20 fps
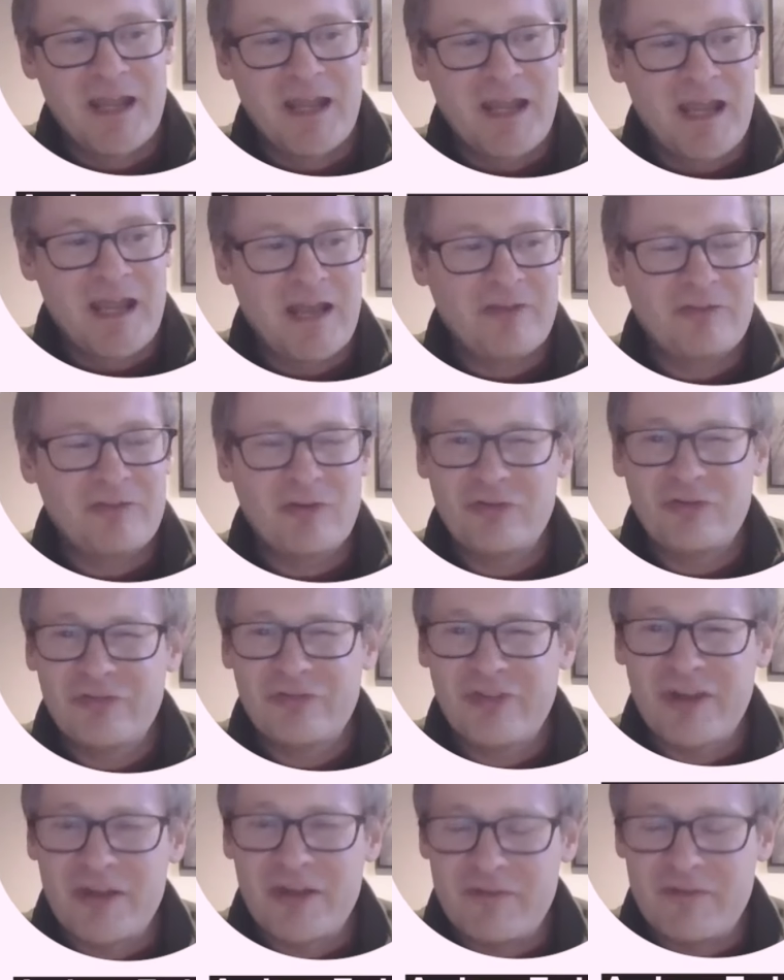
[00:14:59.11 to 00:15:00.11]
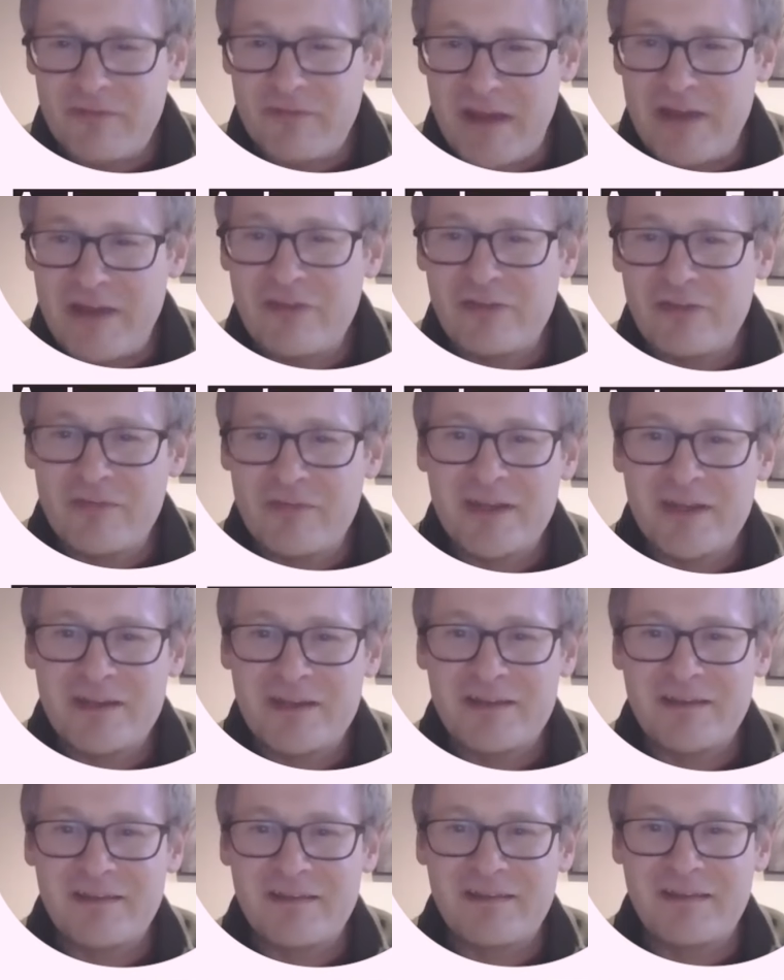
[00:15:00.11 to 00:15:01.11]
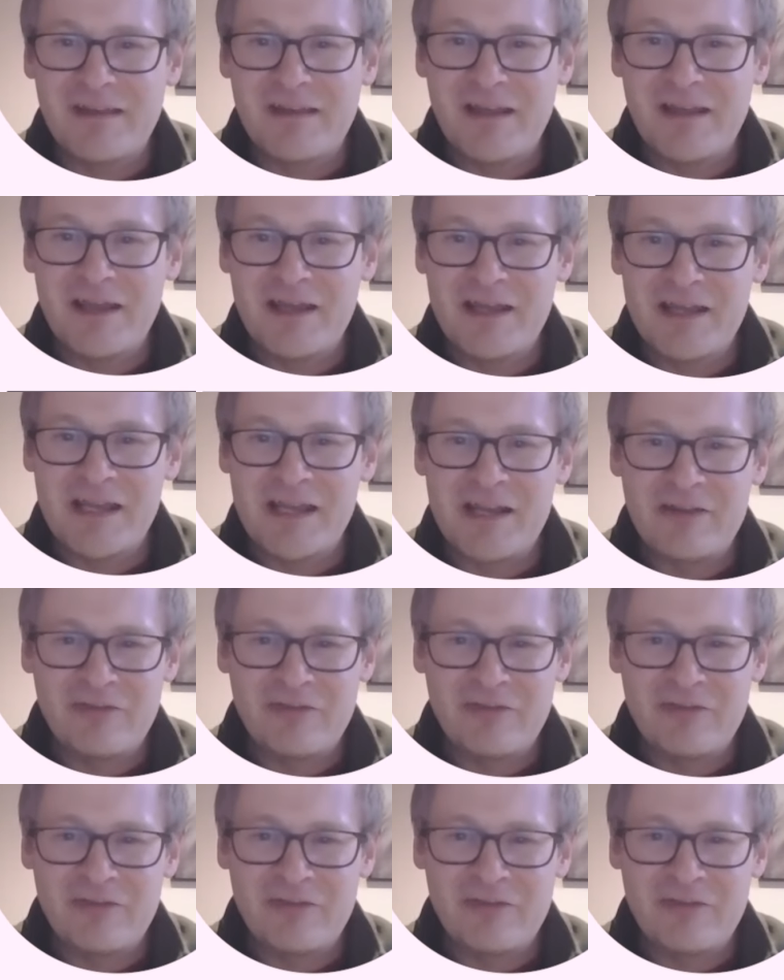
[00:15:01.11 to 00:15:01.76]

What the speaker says: And so just on the face of it, it